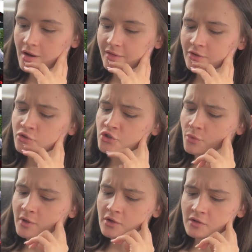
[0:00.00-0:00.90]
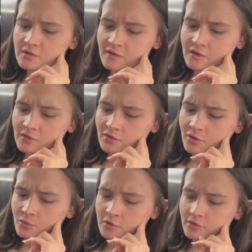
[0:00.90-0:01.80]
There's so many good scenes
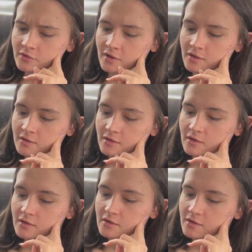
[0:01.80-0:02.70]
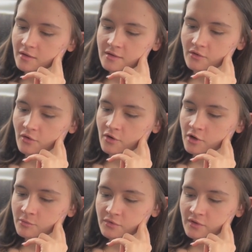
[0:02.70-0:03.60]
though where like his
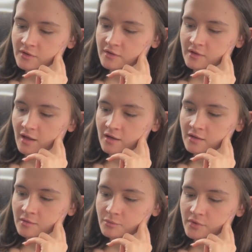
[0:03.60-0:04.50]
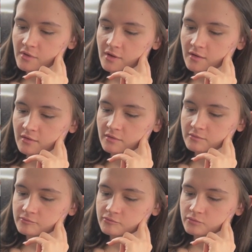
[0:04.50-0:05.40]
arms, this is an edit, but like
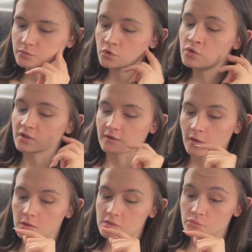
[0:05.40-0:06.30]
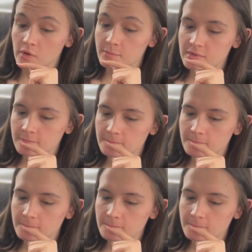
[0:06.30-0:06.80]
you can tell he's ripped.